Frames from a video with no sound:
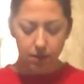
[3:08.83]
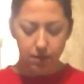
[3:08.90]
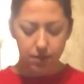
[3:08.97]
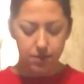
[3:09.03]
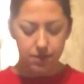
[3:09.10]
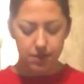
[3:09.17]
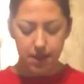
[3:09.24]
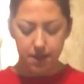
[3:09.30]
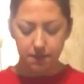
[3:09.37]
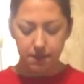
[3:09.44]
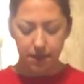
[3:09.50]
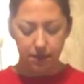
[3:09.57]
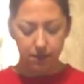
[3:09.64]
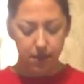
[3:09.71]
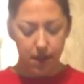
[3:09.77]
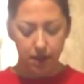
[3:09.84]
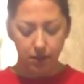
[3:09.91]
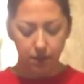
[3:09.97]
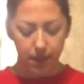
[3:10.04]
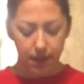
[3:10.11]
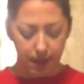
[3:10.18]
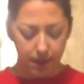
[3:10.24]
You stepped in right
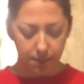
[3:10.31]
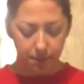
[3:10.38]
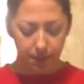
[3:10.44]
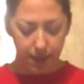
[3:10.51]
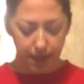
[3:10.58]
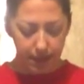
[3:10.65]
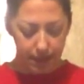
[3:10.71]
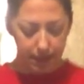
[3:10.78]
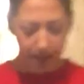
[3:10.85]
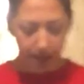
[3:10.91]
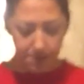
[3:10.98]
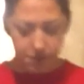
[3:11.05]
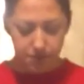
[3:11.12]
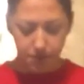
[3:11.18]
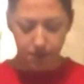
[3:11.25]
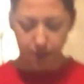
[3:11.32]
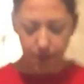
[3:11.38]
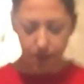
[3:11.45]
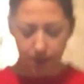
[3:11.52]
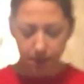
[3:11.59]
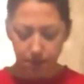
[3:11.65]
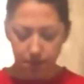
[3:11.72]
away, playing games with
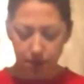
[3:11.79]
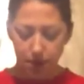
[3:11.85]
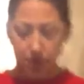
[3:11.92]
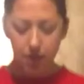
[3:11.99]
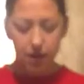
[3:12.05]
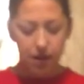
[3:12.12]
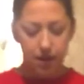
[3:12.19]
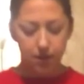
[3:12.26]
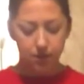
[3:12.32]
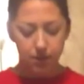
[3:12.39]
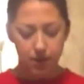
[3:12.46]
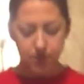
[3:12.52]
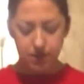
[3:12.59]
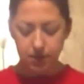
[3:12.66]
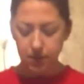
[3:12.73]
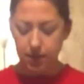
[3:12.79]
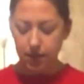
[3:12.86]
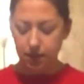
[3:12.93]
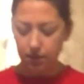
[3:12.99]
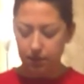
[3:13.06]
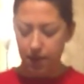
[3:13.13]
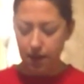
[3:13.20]
them and
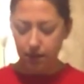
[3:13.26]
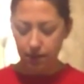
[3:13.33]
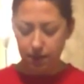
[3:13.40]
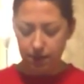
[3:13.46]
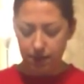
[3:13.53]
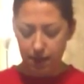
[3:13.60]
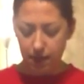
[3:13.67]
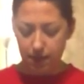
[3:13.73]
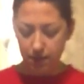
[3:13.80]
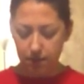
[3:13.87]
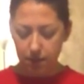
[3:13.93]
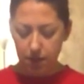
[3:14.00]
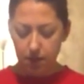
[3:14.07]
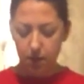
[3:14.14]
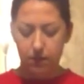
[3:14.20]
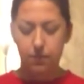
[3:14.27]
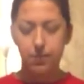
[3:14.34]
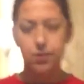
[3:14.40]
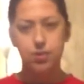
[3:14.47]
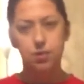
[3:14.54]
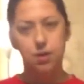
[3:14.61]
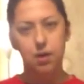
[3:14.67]
wrestling around with them,
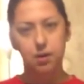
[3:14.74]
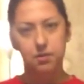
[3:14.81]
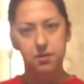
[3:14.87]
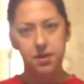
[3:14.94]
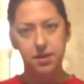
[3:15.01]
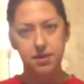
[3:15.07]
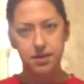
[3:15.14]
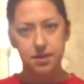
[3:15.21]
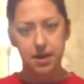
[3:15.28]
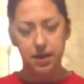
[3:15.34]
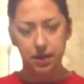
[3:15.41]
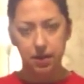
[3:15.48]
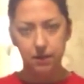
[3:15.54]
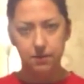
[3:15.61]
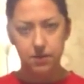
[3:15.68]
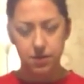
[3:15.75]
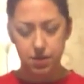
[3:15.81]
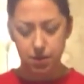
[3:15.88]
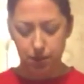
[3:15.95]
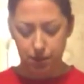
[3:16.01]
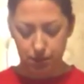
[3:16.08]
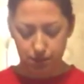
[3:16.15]
which are all things they love to
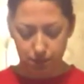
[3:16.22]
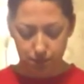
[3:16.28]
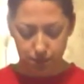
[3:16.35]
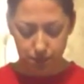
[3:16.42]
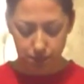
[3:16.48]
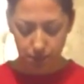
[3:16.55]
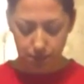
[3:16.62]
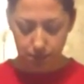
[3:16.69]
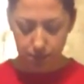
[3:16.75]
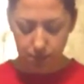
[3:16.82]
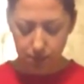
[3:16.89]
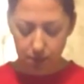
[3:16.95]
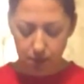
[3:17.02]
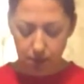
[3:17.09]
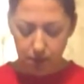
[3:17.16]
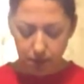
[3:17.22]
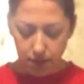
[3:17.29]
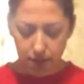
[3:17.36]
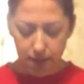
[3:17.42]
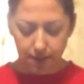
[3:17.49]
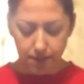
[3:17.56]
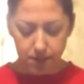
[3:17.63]
do.
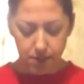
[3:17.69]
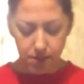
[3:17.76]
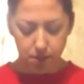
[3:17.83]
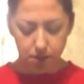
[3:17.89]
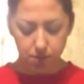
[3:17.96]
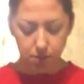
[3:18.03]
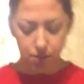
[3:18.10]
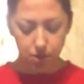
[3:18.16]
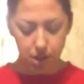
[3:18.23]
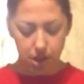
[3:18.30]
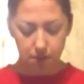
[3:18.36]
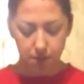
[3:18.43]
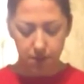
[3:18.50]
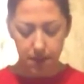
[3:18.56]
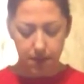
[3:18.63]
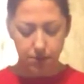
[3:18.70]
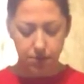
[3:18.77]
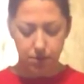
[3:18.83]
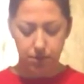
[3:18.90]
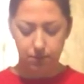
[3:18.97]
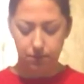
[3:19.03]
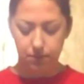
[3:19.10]
You have a certain charm about
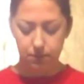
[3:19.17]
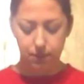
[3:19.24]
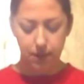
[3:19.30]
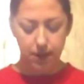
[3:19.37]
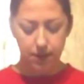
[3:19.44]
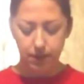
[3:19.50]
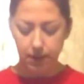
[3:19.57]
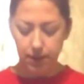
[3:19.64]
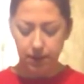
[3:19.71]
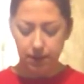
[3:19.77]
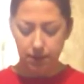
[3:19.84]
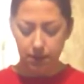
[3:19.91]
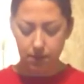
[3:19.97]
you, Bradley.